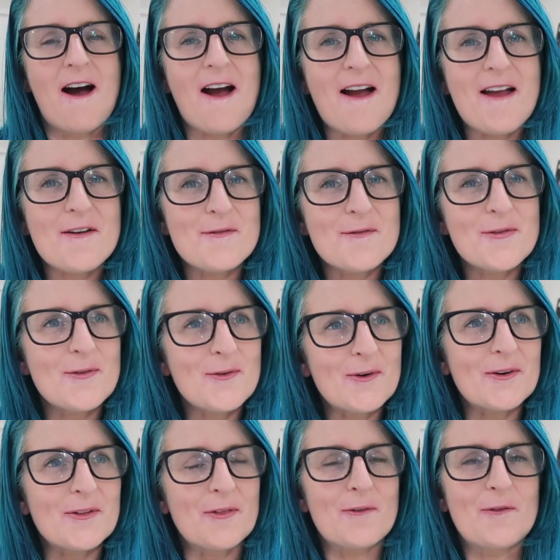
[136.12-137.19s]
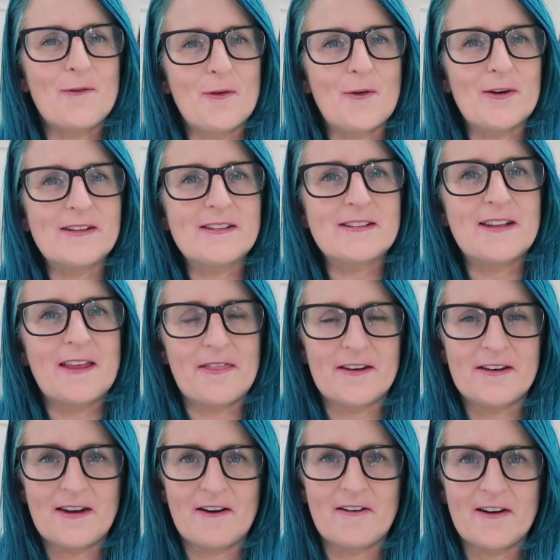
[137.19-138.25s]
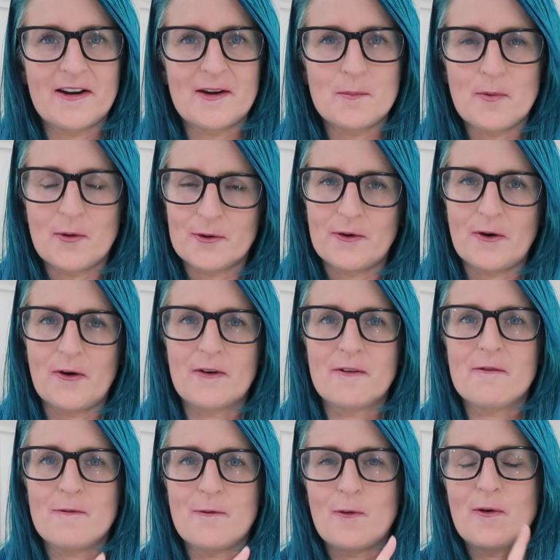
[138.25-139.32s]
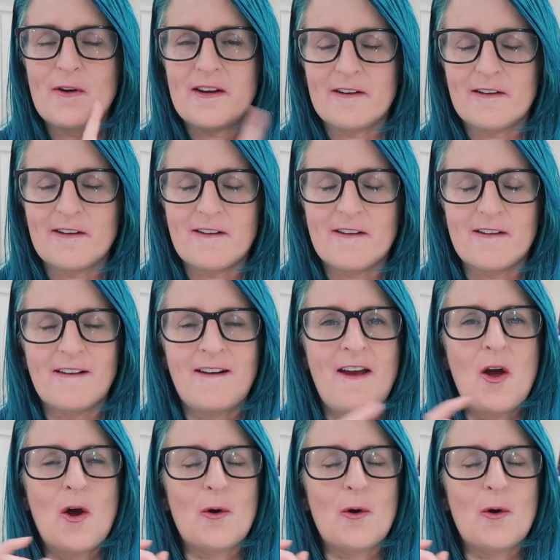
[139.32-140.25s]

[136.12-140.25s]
I thought the voice that the narrator put on for Eragon